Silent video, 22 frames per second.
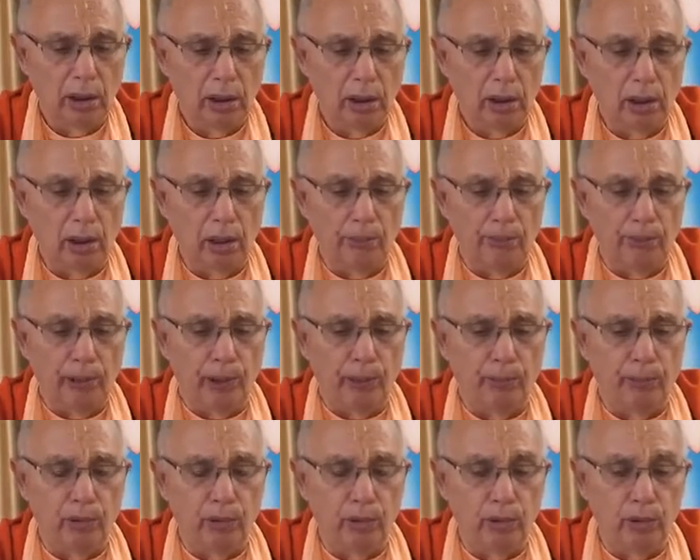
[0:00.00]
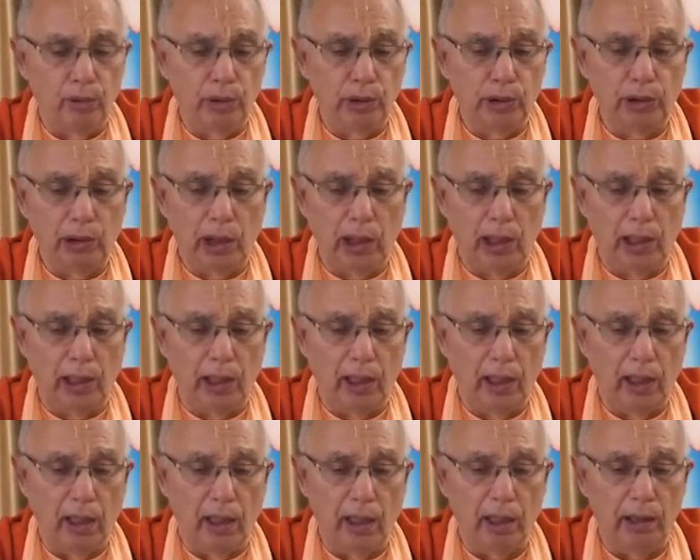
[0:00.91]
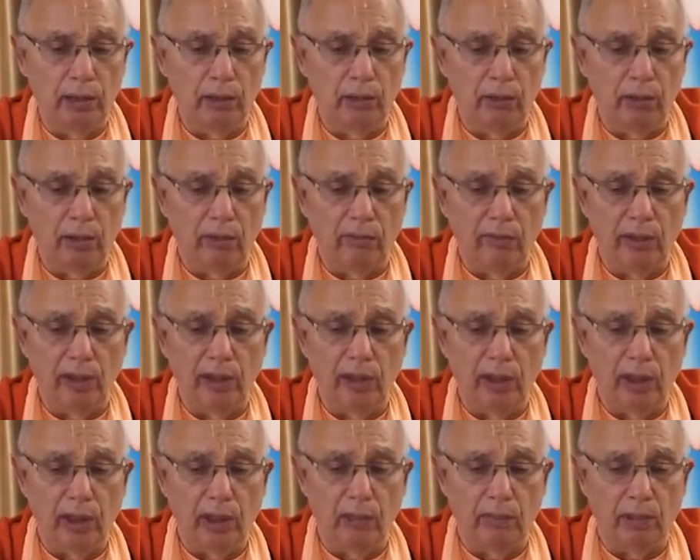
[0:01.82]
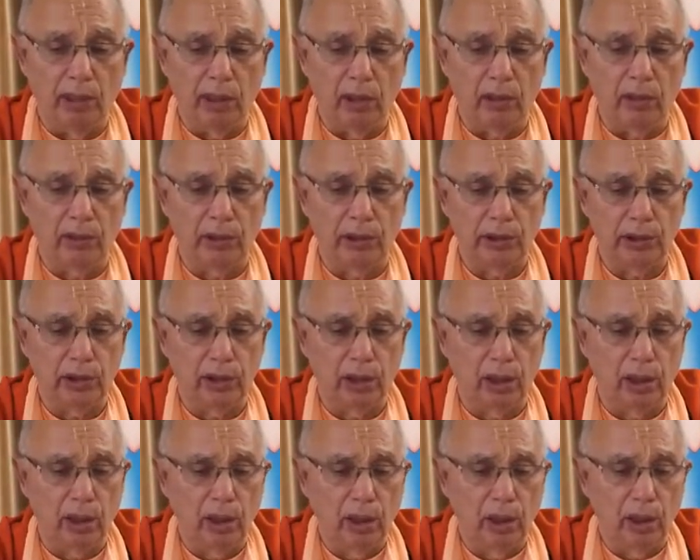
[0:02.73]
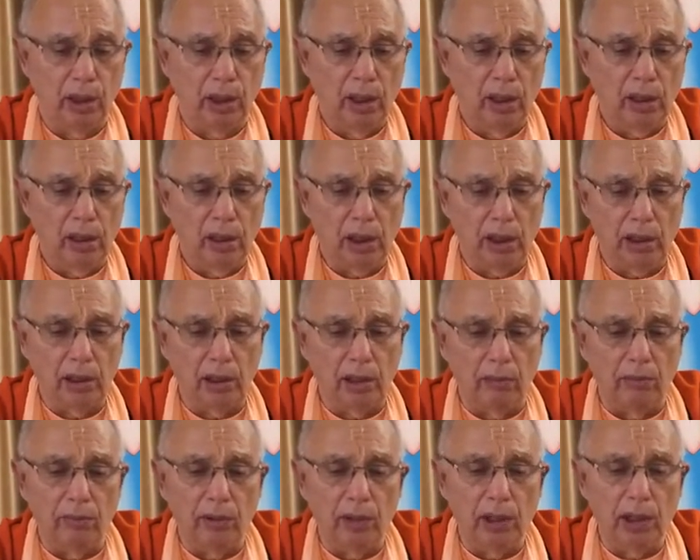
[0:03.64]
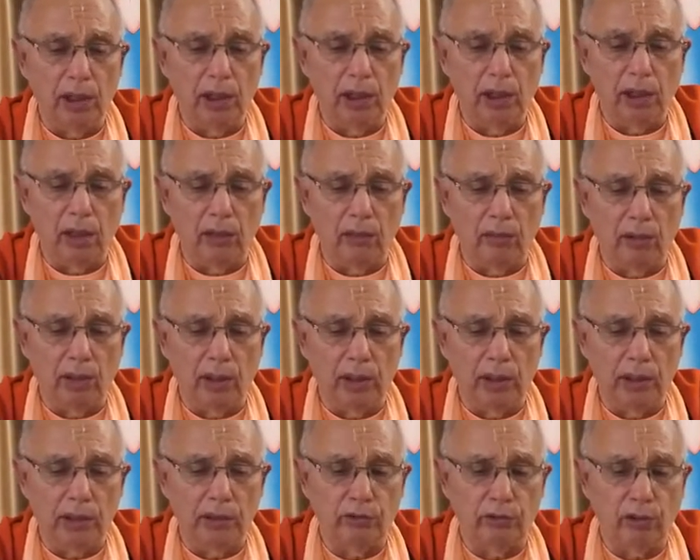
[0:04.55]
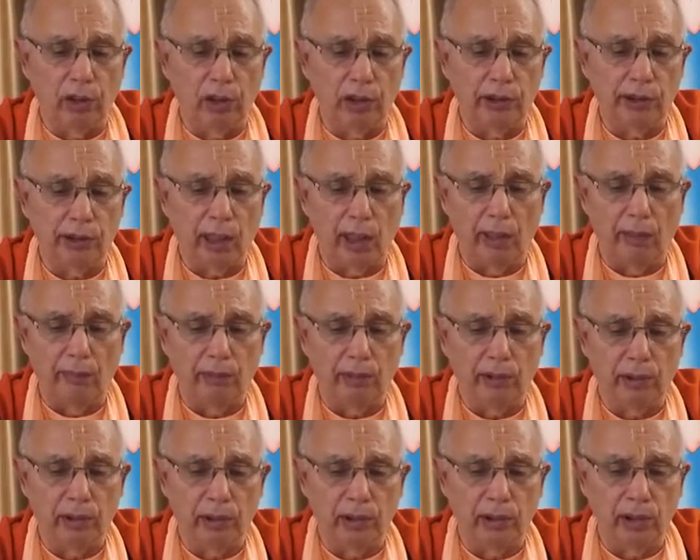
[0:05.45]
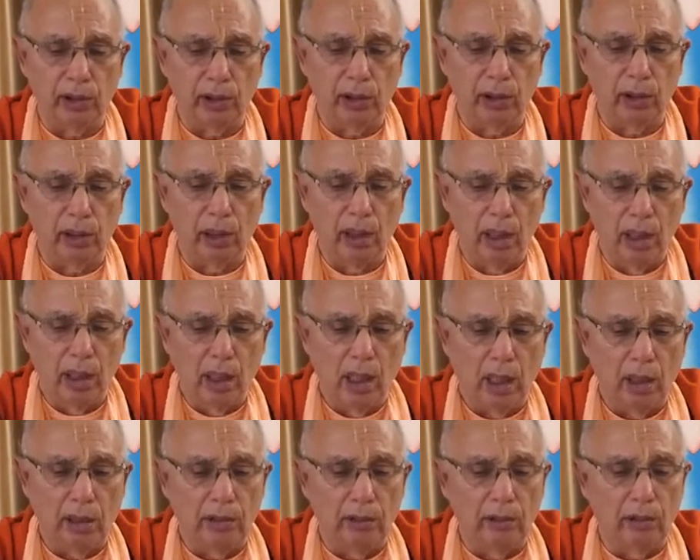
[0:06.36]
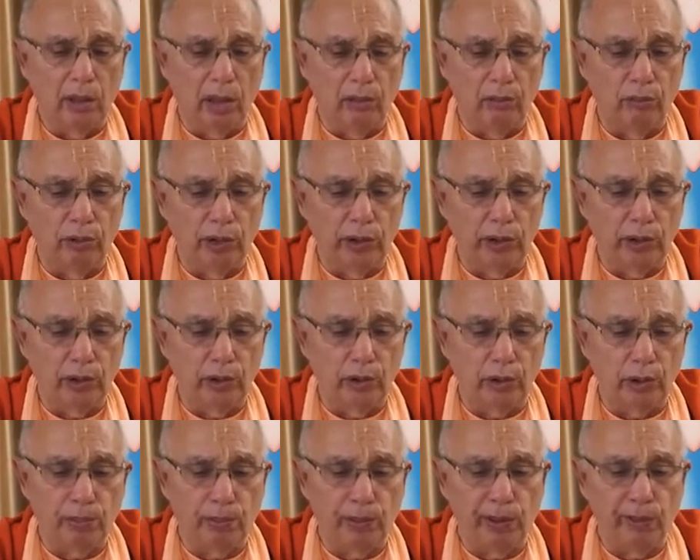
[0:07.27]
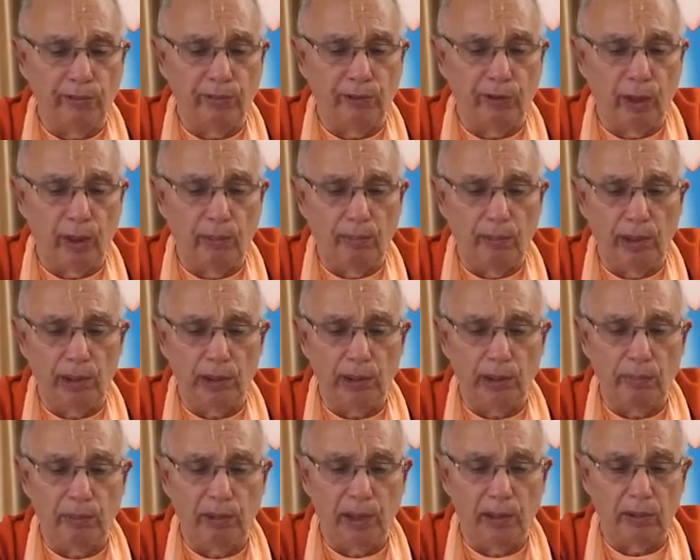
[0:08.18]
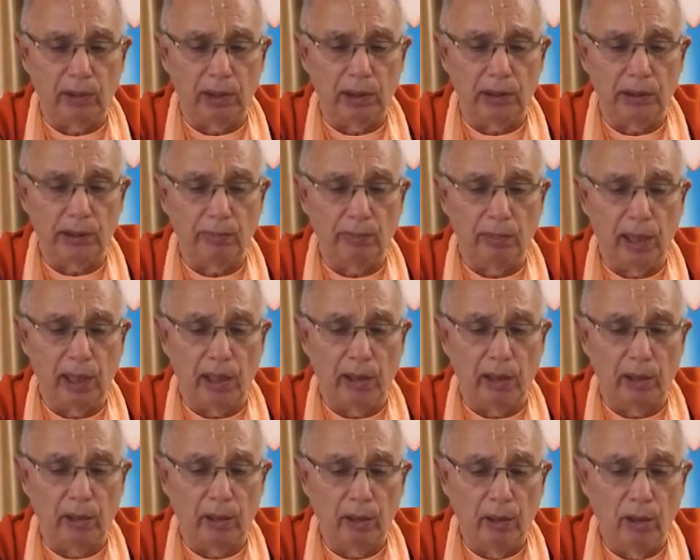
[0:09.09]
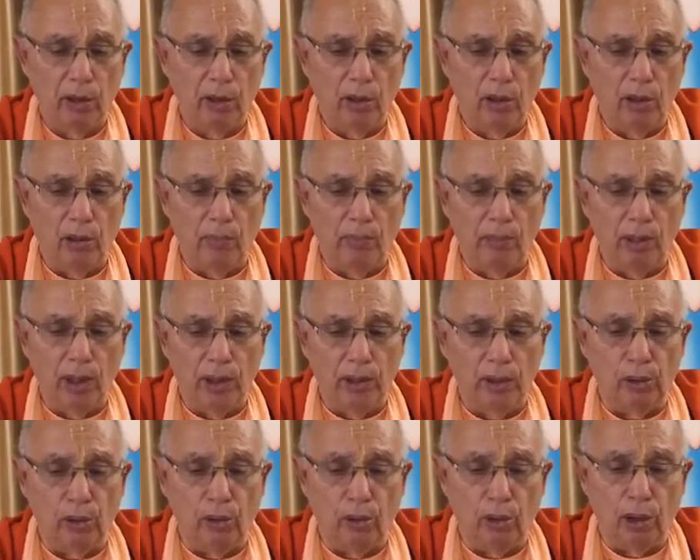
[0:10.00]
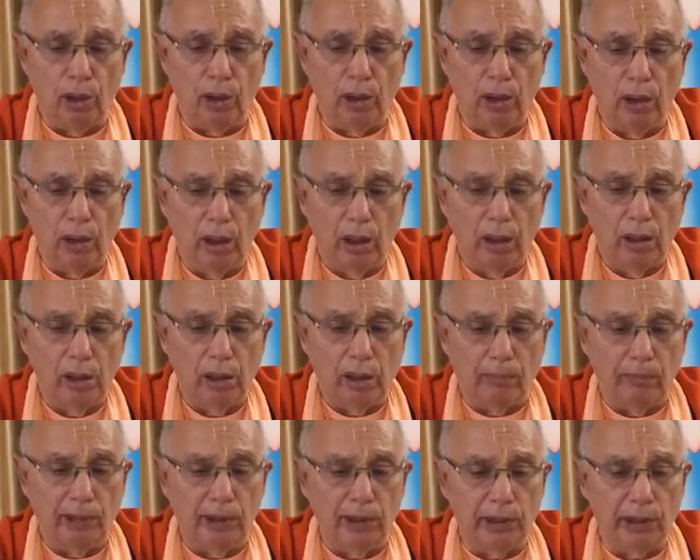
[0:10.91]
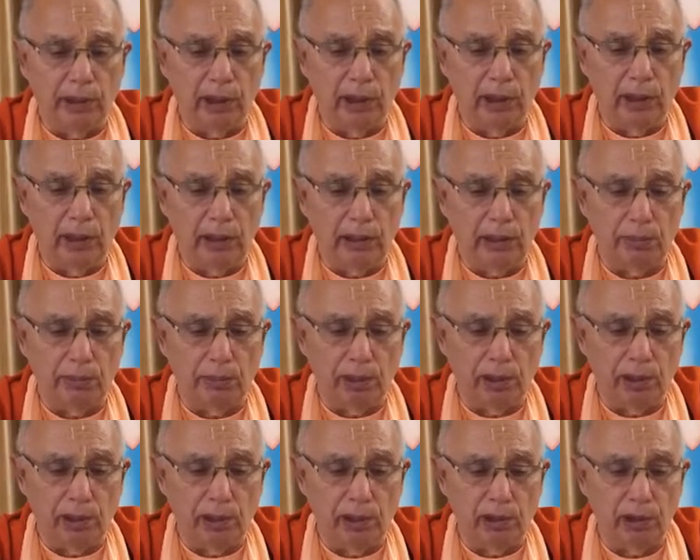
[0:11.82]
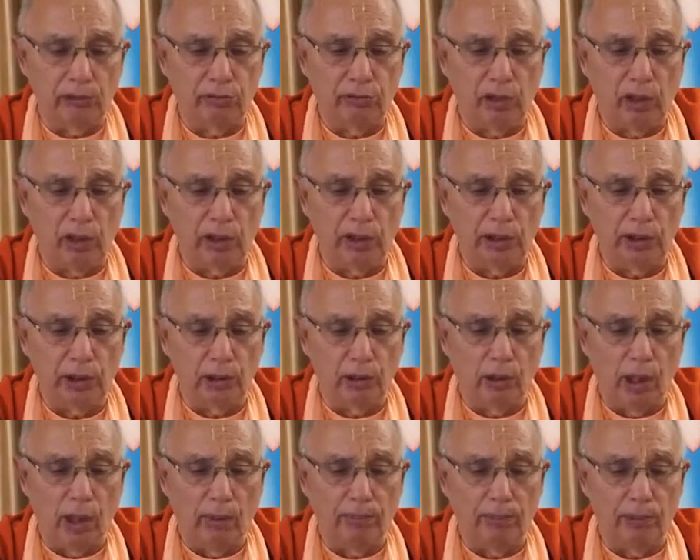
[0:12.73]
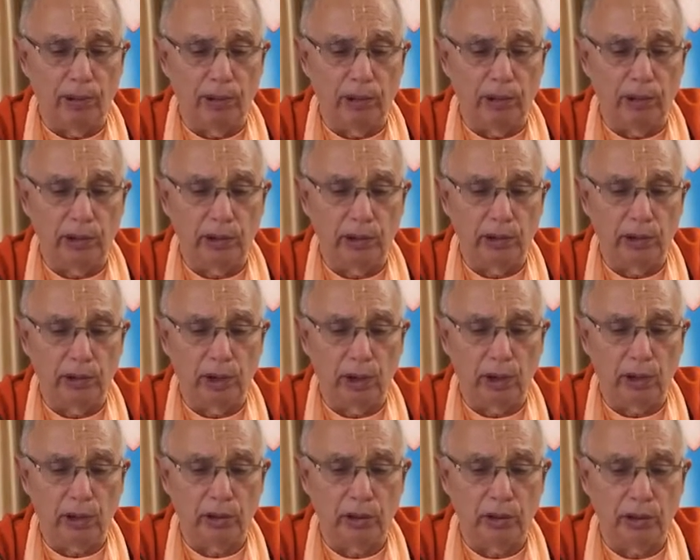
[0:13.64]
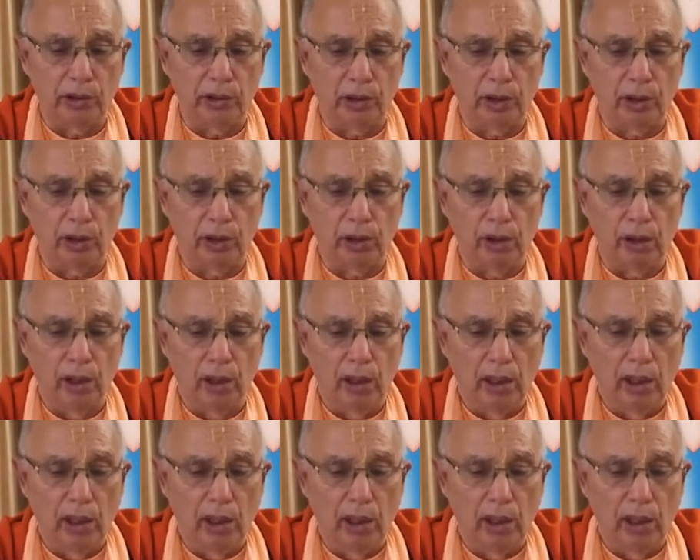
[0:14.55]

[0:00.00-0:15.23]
There are people who say, I know everything about Krishna. Let them think that way. As far as I am concerned, I do not wish to speak very much about this matter. O my Lord, let me say this much. As far as your opulences are concerned,